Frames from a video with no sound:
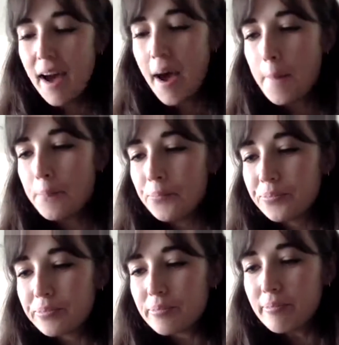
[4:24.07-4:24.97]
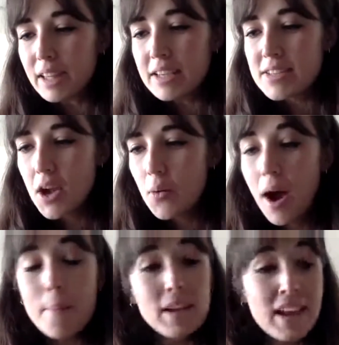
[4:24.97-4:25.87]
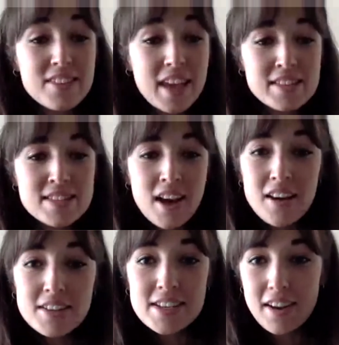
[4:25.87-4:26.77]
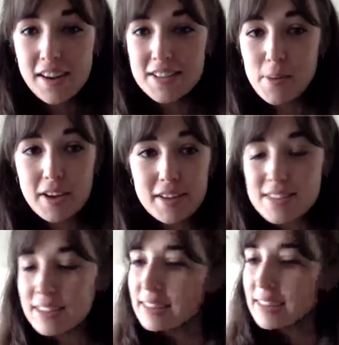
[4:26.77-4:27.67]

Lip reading: Let's get started, I suppose.